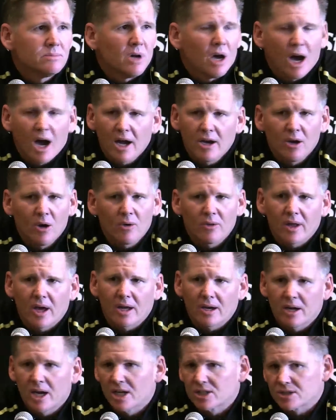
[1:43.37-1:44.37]
I know that
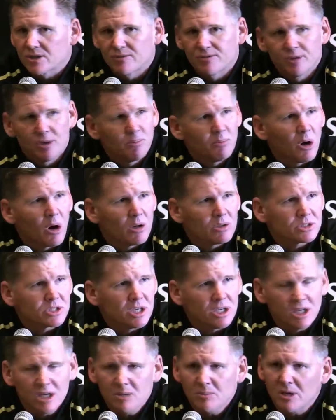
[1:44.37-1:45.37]
as a football
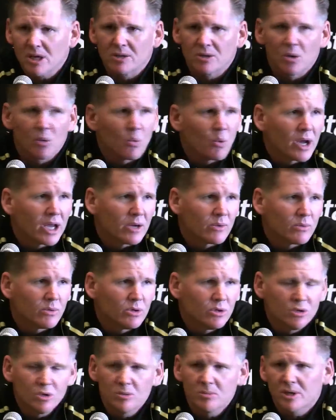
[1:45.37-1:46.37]
team, in the weight
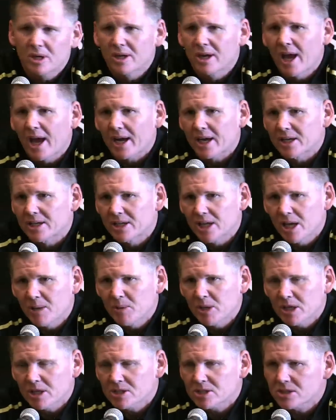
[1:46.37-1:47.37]
room, in
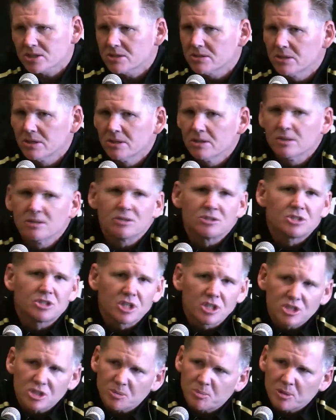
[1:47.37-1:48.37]
academics,
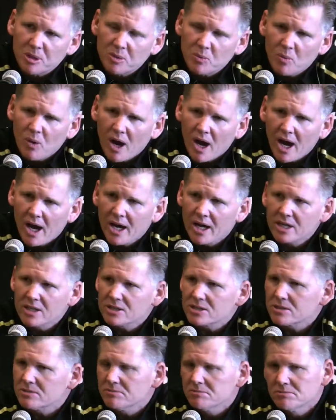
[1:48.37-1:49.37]

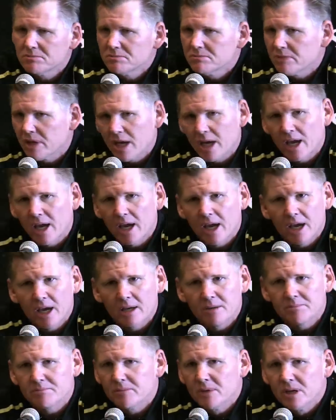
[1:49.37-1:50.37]
discipline-wise,
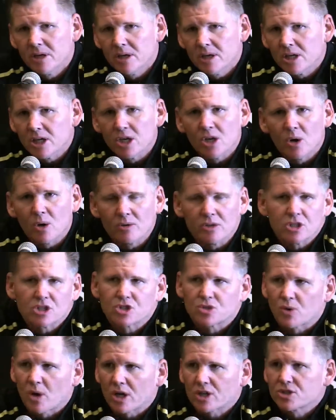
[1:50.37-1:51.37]
and you know, in the
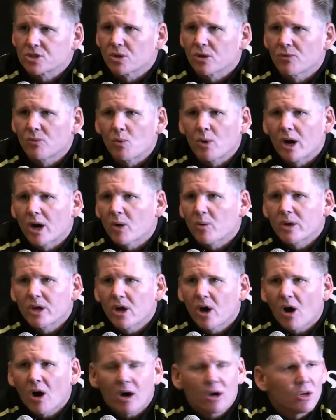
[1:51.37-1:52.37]
structure of where we
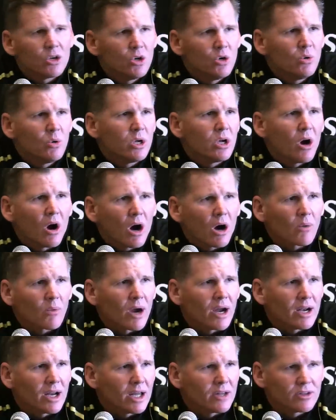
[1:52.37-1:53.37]
are and who we are
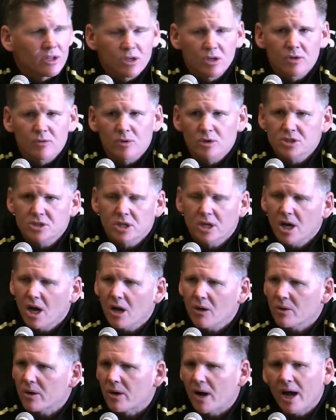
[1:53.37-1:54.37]
right at the University of
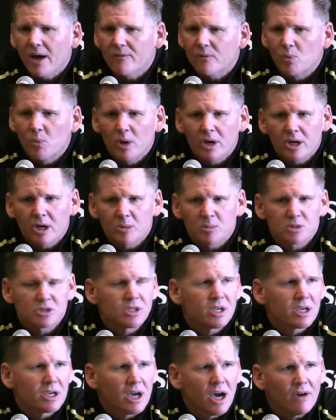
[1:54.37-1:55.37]
Colorado. I have
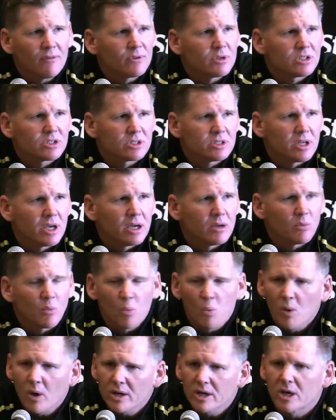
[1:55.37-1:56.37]
100% confidence in that.
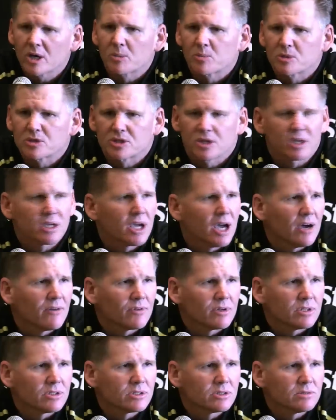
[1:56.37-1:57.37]
100%
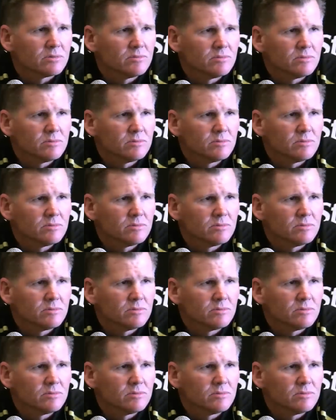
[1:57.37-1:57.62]
confidence.